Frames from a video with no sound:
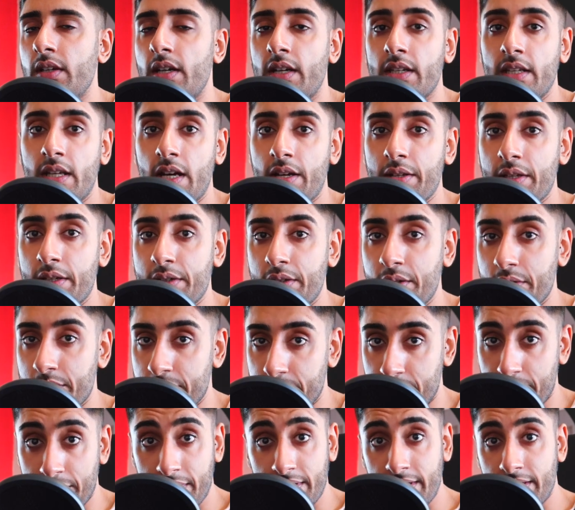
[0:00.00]
And now they don't
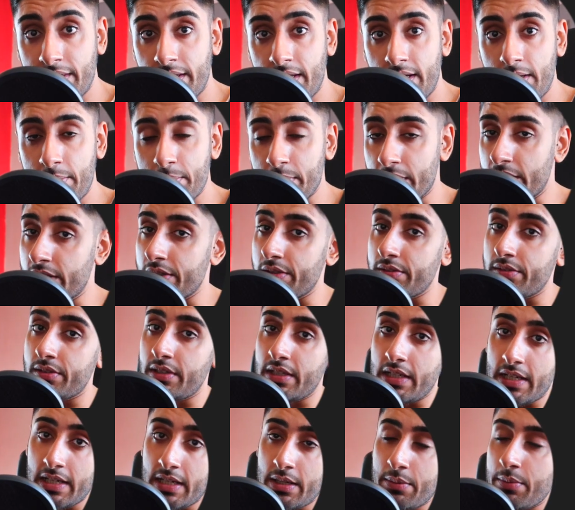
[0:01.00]
do anything because
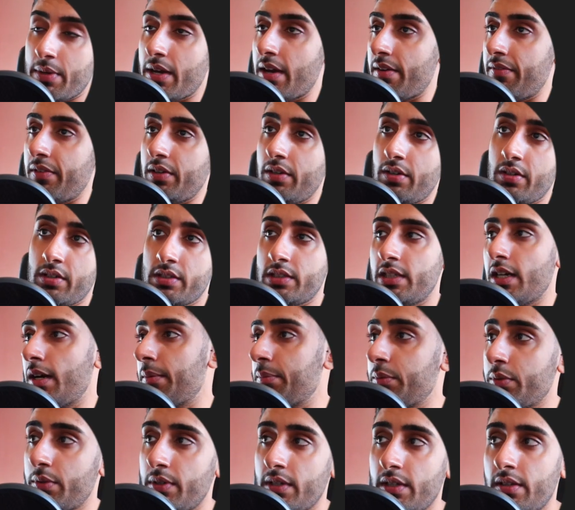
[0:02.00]
clearly we haven't hooked it
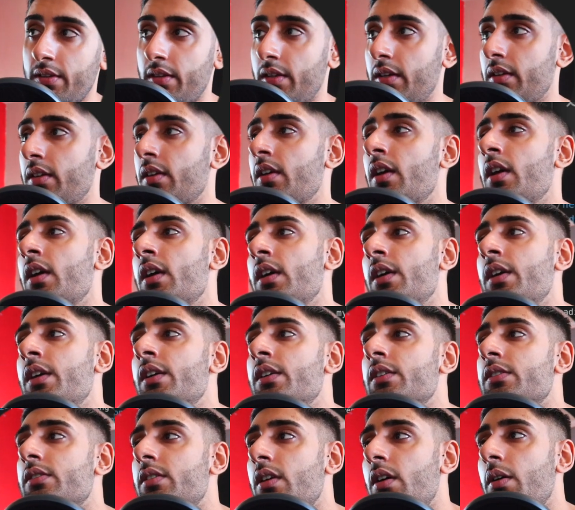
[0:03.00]
up to anything.
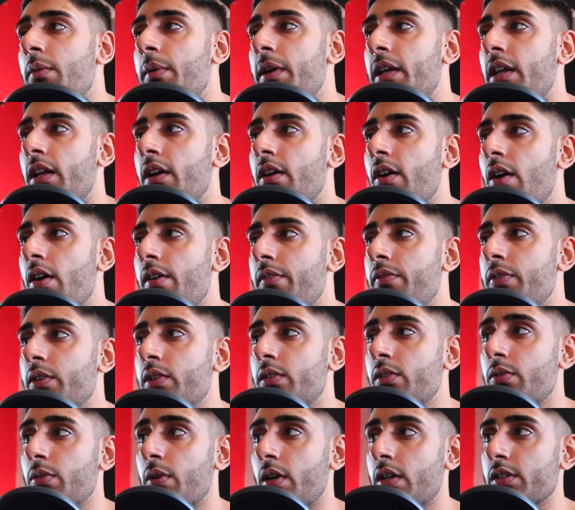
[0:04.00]
So we're going to go over
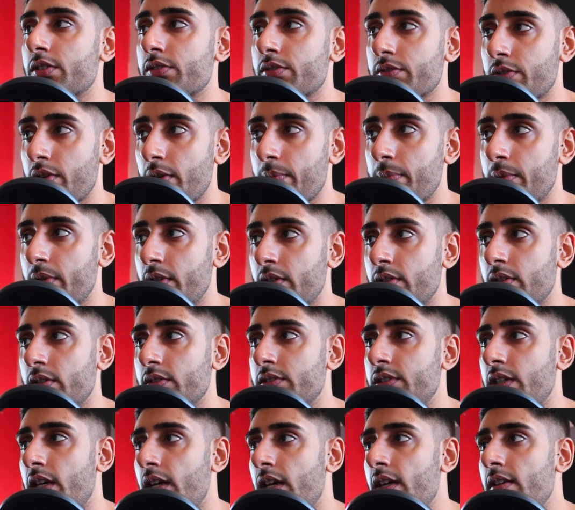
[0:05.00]
to our
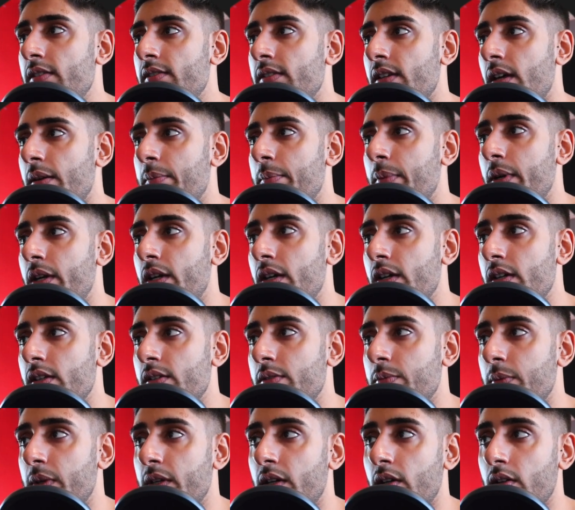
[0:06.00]
script.js and
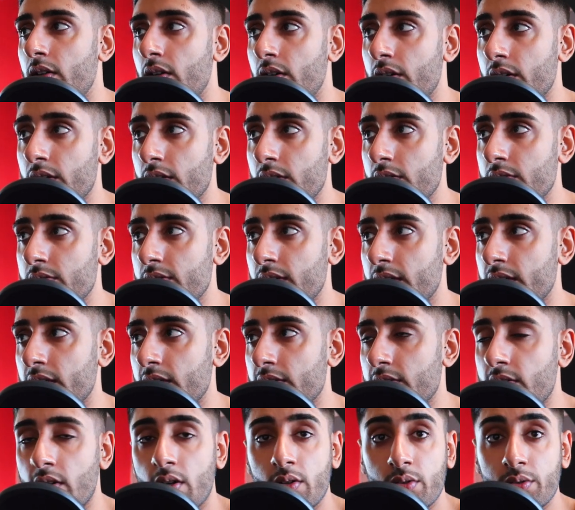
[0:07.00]
because we're no longer using
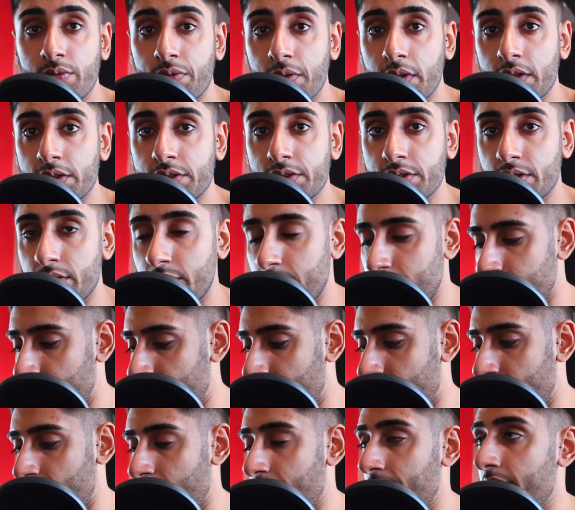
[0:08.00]
this old function, we're
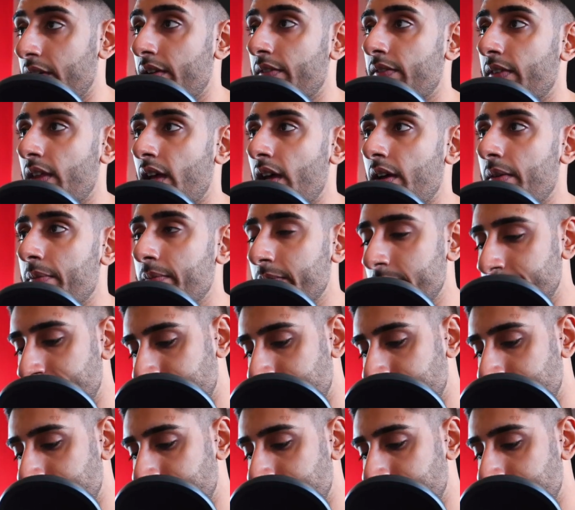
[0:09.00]
going to get rid of that.